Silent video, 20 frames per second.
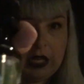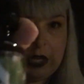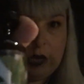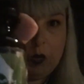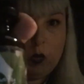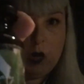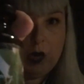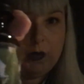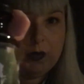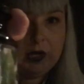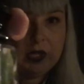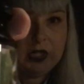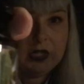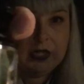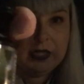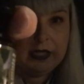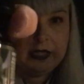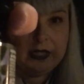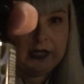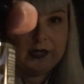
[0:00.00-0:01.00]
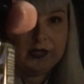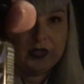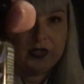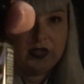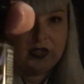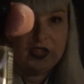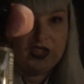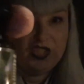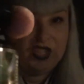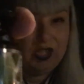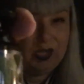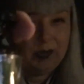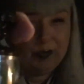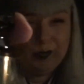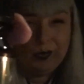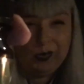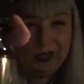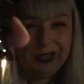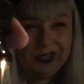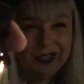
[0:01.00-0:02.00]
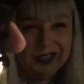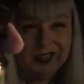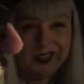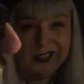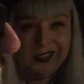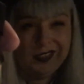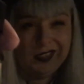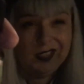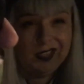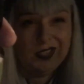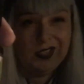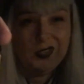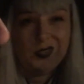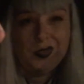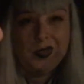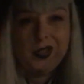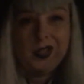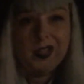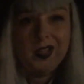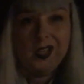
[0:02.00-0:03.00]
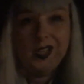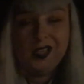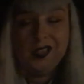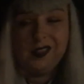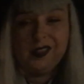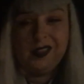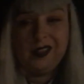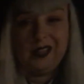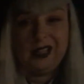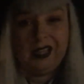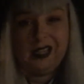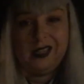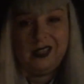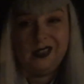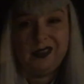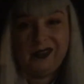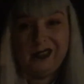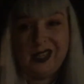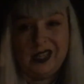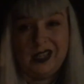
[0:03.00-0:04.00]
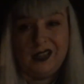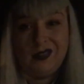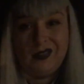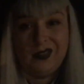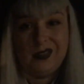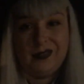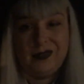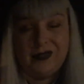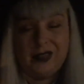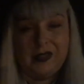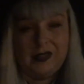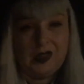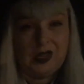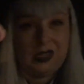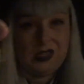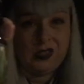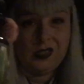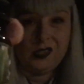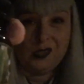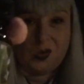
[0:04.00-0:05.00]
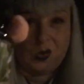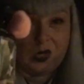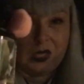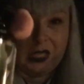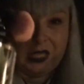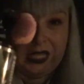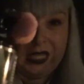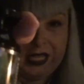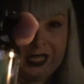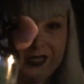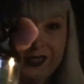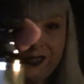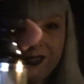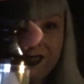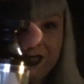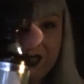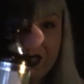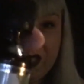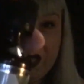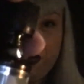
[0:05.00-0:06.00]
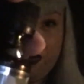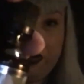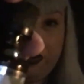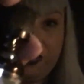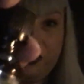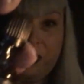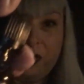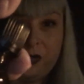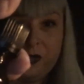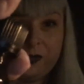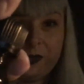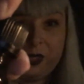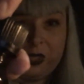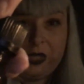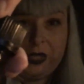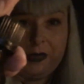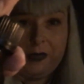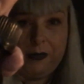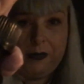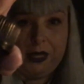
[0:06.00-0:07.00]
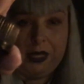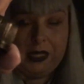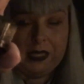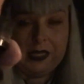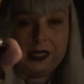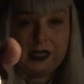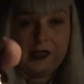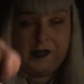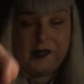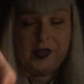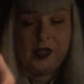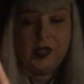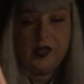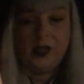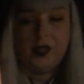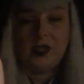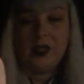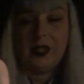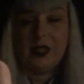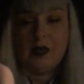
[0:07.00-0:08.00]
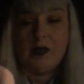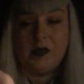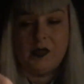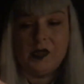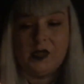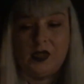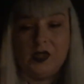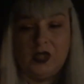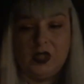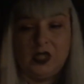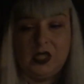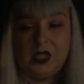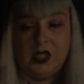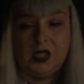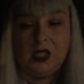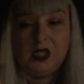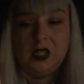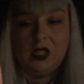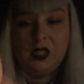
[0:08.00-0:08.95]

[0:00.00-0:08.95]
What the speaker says: like Walmart. These are the cheap ones, you know. They're like, I don't know, $5 or less. But rosemary and mint, I figured that was a good